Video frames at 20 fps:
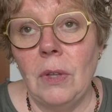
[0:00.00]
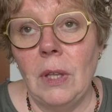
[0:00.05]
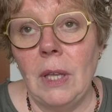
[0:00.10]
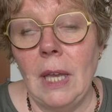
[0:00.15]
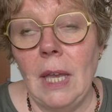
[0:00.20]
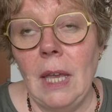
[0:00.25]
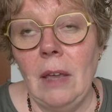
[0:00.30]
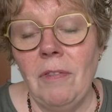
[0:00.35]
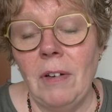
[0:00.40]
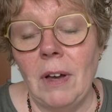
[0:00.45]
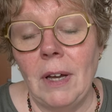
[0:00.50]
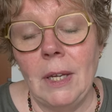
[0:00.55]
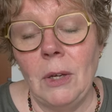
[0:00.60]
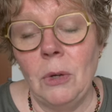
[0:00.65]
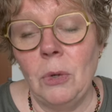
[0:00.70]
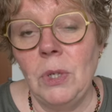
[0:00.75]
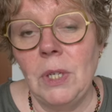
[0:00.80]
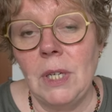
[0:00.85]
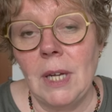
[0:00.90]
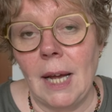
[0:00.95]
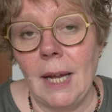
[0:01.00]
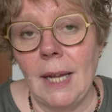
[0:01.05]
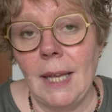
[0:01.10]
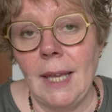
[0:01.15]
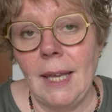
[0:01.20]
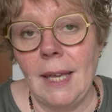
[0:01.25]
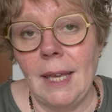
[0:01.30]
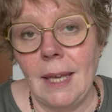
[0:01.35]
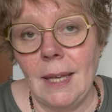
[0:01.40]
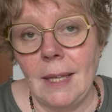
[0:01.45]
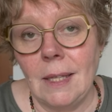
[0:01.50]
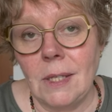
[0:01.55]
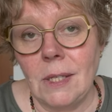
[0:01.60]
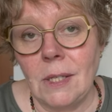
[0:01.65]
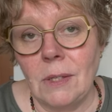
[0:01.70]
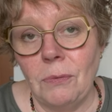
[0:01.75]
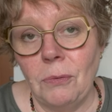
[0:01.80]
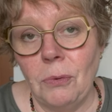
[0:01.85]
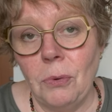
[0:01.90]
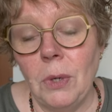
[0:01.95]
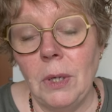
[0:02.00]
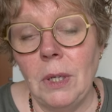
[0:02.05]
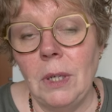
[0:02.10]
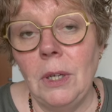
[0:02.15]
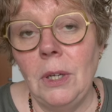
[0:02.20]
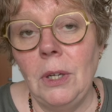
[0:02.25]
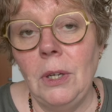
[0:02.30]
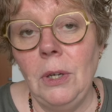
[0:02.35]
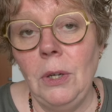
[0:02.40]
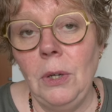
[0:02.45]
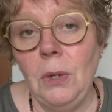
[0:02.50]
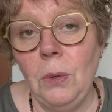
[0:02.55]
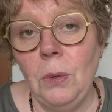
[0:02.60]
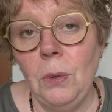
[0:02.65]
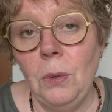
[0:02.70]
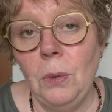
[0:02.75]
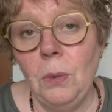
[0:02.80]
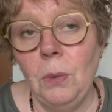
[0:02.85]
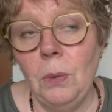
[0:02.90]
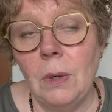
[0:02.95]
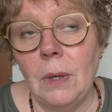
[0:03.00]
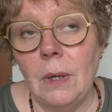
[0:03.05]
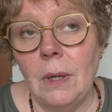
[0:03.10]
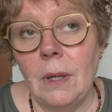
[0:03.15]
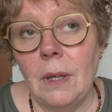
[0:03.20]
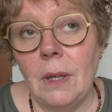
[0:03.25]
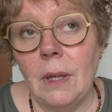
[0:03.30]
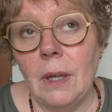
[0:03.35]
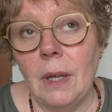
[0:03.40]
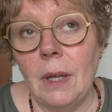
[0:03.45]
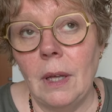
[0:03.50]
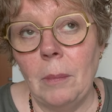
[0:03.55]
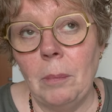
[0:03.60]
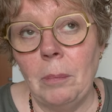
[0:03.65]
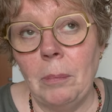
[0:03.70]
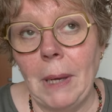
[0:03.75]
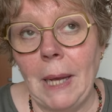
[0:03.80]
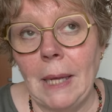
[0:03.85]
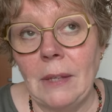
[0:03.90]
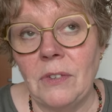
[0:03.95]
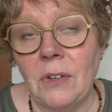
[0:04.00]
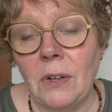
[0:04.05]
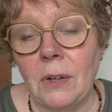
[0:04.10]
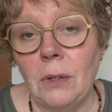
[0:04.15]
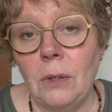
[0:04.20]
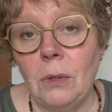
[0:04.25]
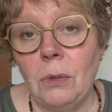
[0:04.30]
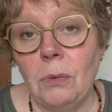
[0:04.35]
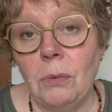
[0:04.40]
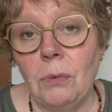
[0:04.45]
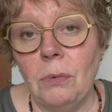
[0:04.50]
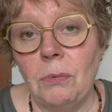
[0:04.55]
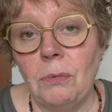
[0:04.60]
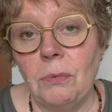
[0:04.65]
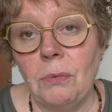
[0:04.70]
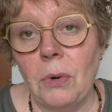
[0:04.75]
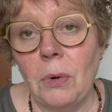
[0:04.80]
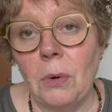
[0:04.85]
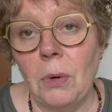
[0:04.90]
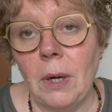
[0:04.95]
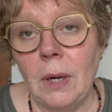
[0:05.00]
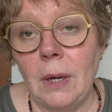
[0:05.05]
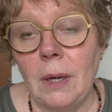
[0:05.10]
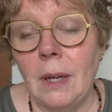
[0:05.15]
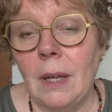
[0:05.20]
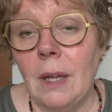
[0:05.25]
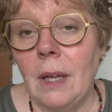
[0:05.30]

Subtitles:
if I could dye kits for the new pattern for